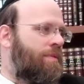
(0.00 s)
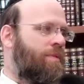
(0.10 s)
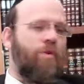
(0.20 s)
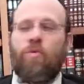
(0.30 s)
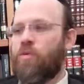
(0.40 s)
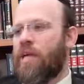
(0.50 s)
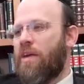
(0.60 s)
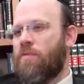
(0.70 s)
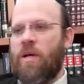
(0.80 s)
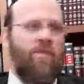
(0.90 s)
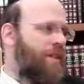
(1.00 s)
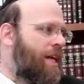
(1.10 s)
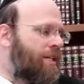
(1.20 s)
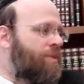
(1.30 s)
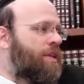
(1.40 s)
you gave the benefit of the
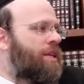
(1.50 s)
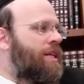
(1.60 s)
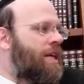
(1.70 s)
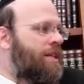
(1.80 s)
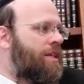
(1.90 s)
doubt. So what are you going to tell?